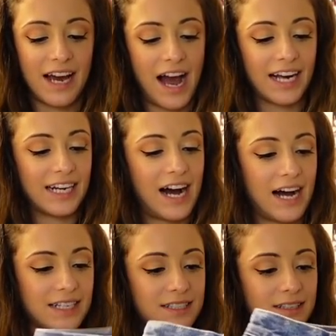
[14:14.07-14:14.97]
I
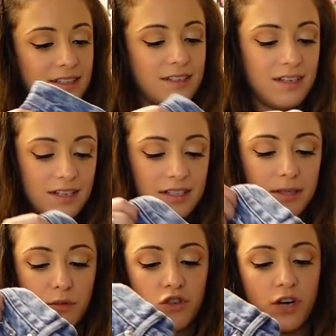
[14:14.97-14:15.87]
got
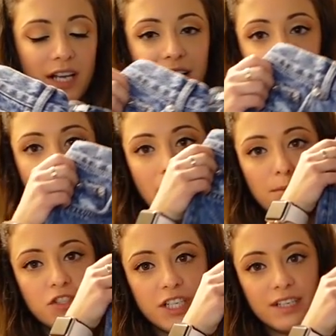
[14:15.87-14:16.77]
some straight leg
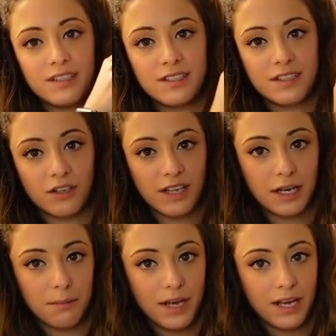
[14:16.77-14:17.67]
mom jeans. They're like
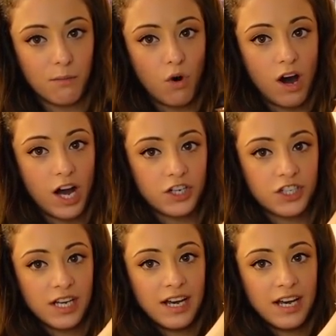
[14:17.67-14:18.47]
a medium wash.